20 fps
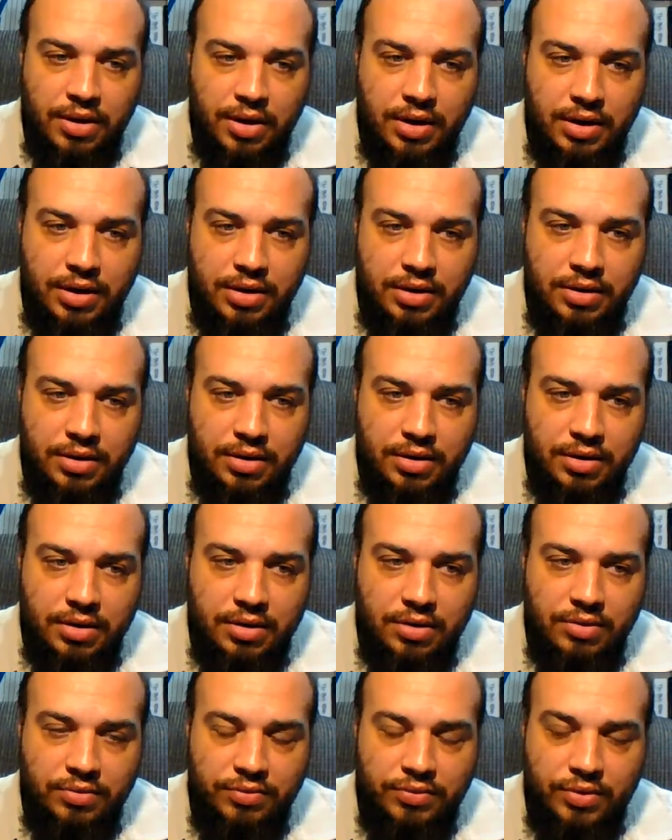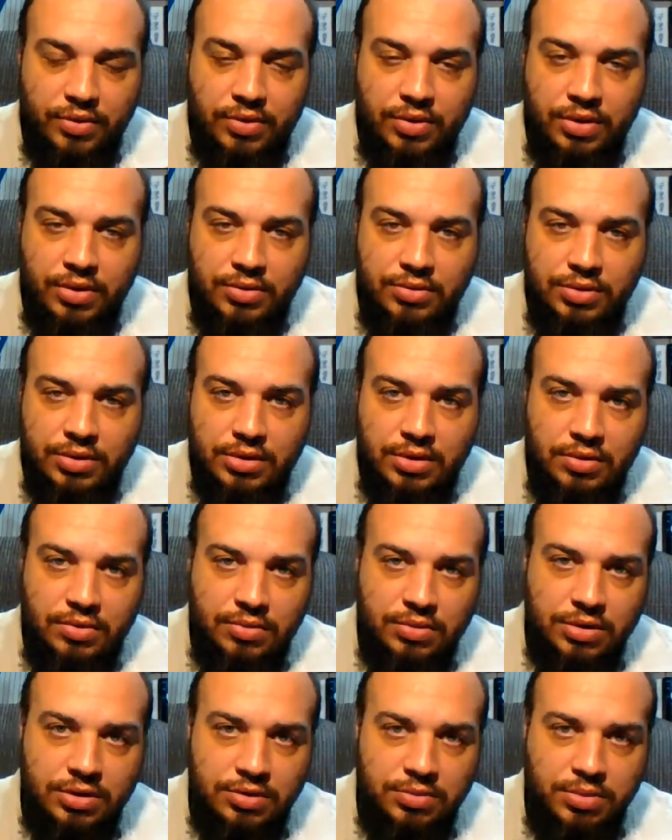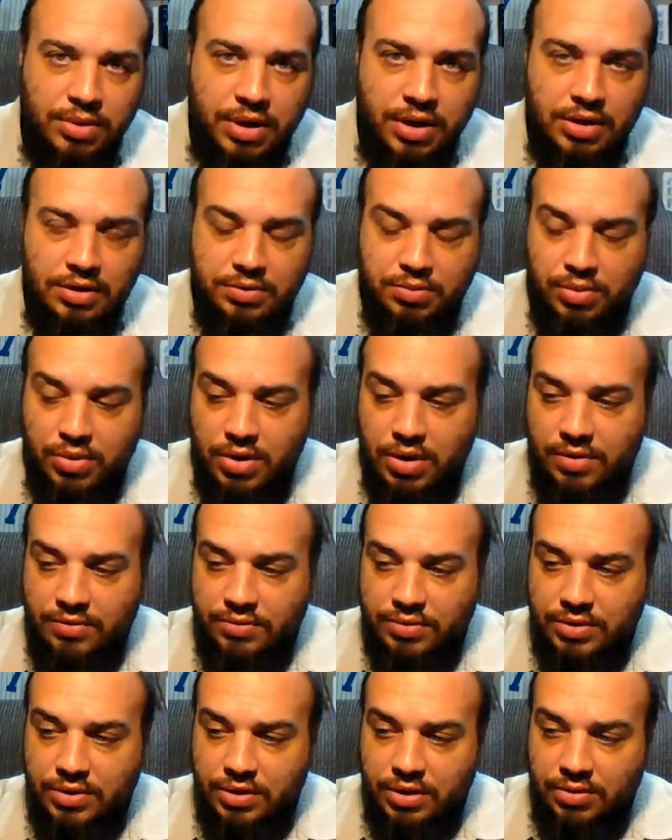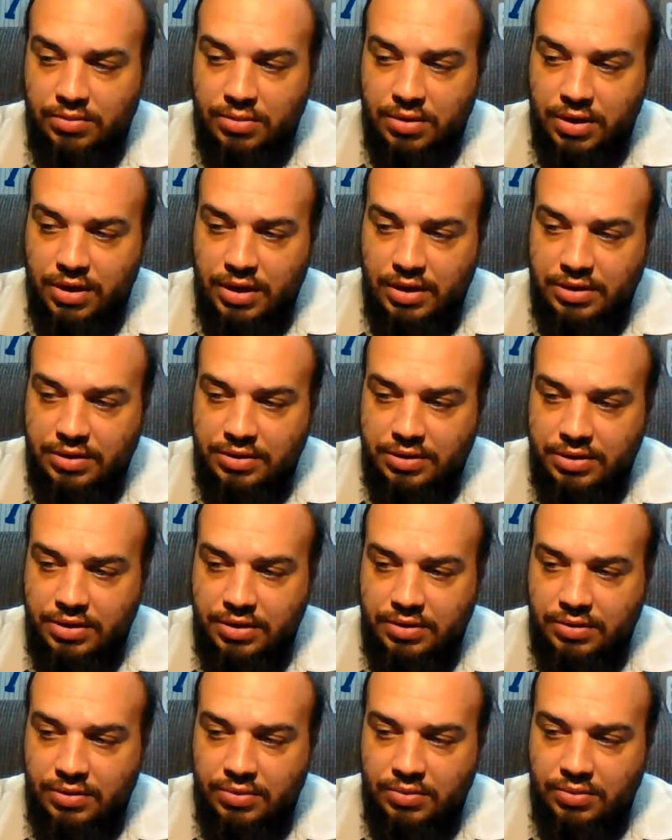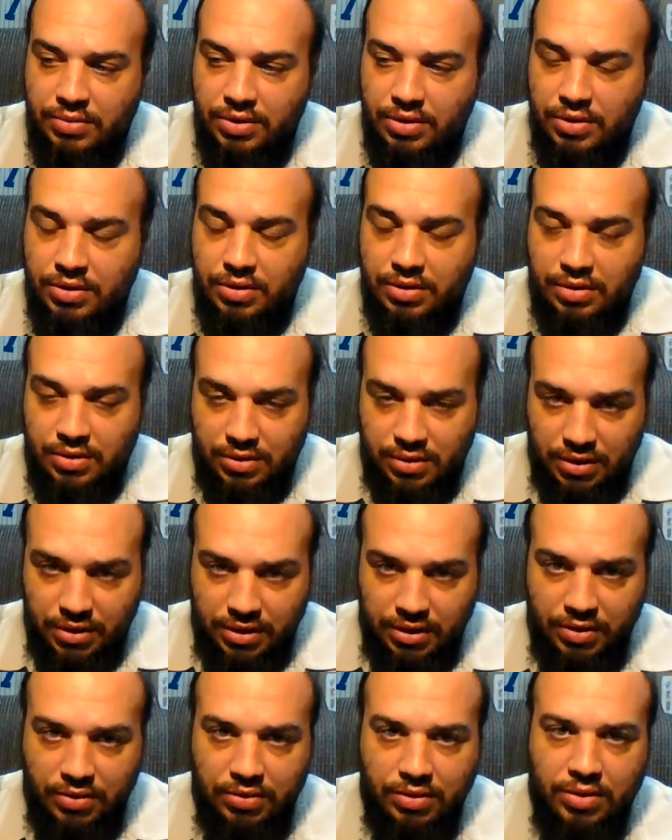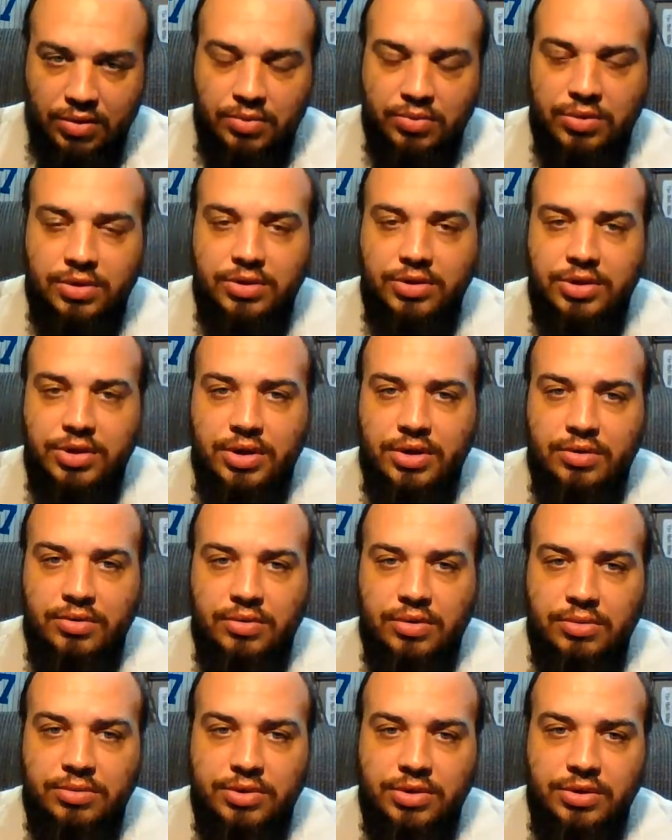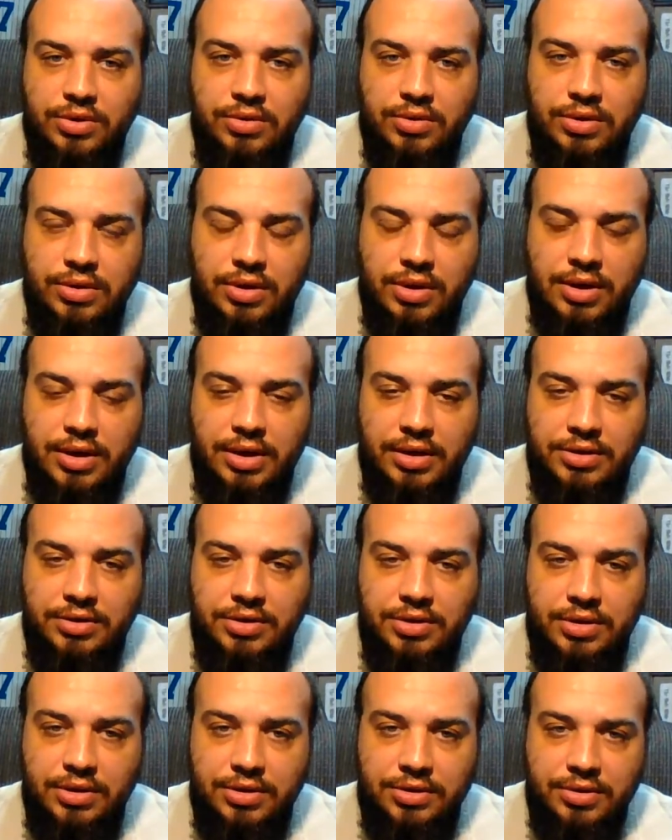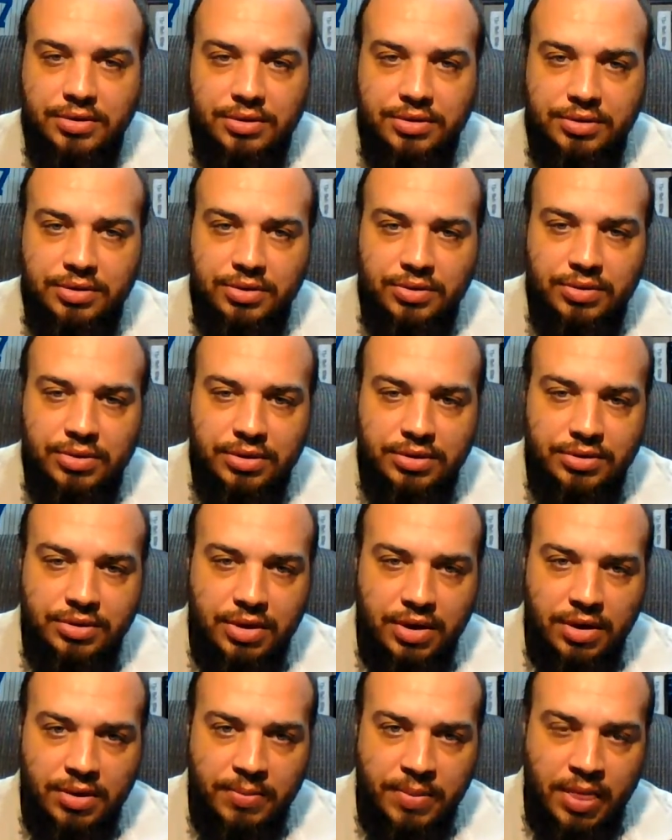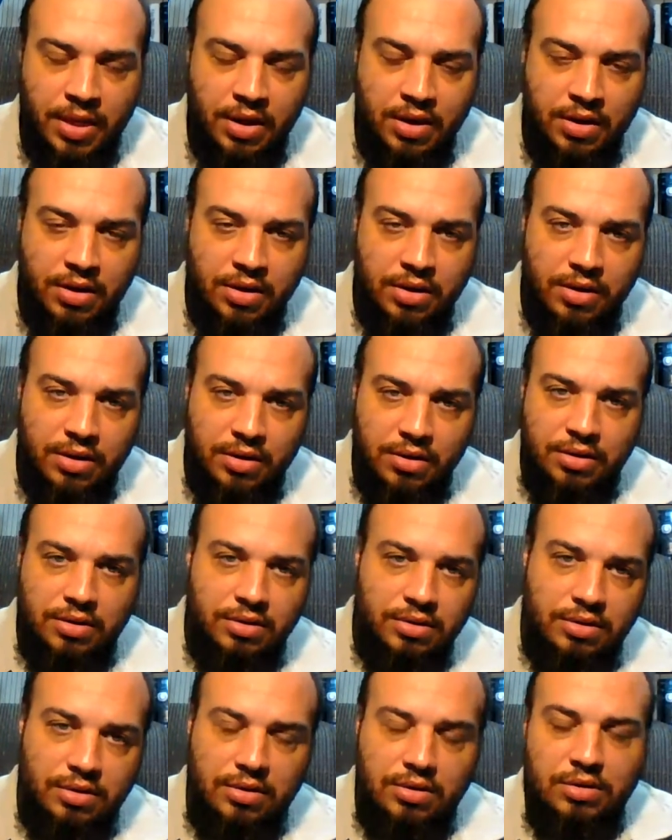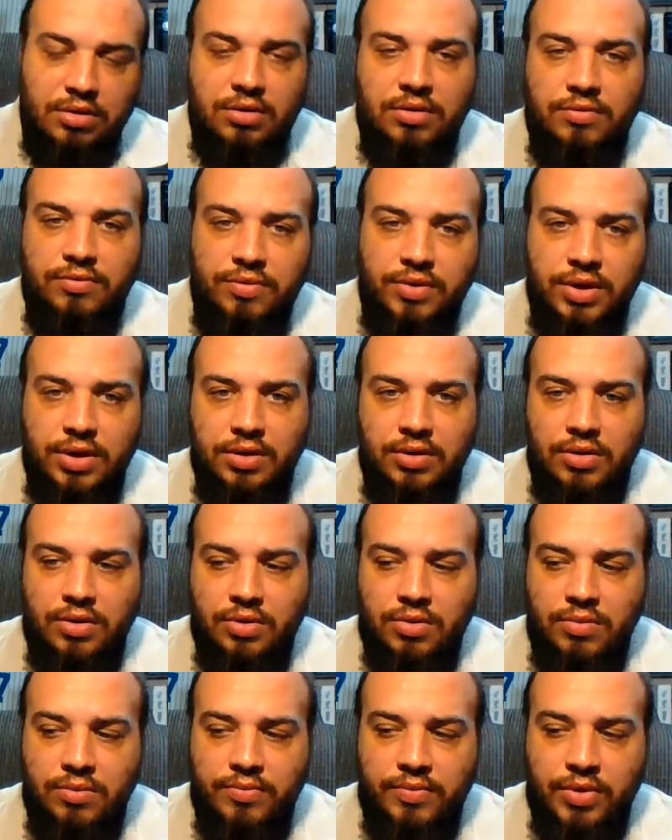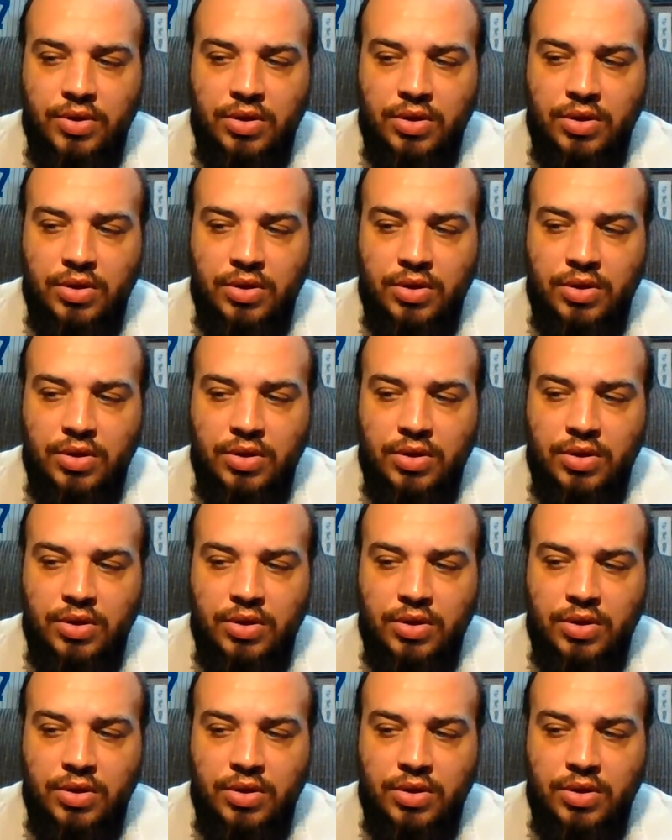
And for those that don't despise prophecy, I'm glad you're still on uh, you know, on the channel. I'm still glad you're listening to this uh, video.